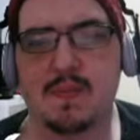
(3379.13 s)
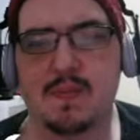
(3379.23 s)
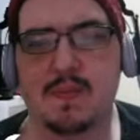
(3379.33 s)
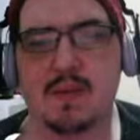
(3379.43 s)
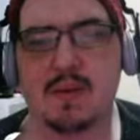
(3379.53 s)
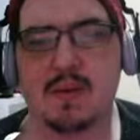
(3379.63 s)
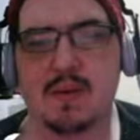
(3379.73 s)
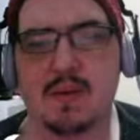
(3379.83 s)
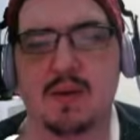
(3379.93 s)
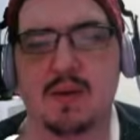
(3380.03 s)
Oh yeah, we
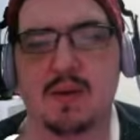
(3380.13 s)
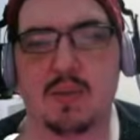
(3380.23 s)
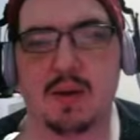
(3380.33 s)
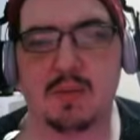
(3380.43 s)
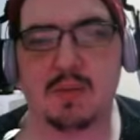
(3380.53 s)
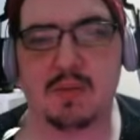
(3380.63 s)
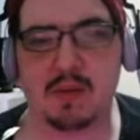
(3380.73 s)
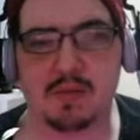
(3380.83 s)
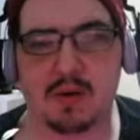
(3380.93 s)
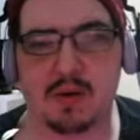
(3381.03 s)
weren't really far off
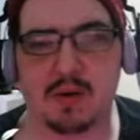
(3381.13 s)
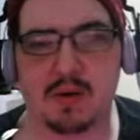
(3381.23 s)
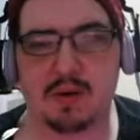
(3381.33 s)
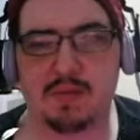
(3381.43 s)
the beaten path.